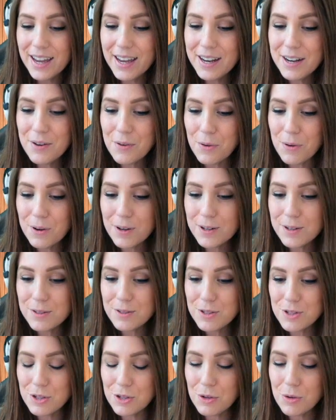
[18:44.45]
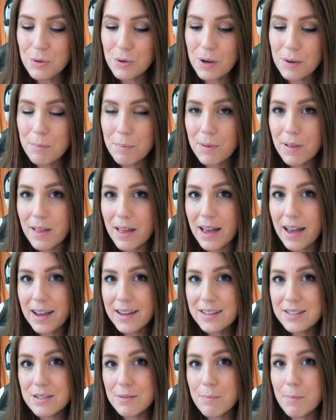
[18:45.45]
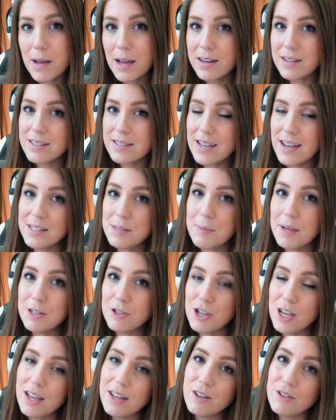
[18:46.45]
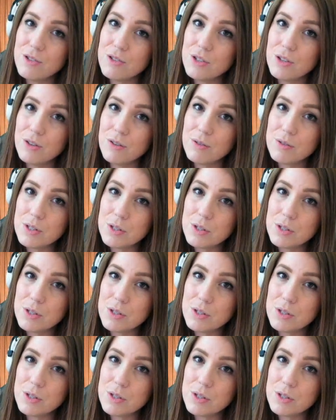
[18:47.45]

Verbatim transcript: in order to apply to monetize my channel too.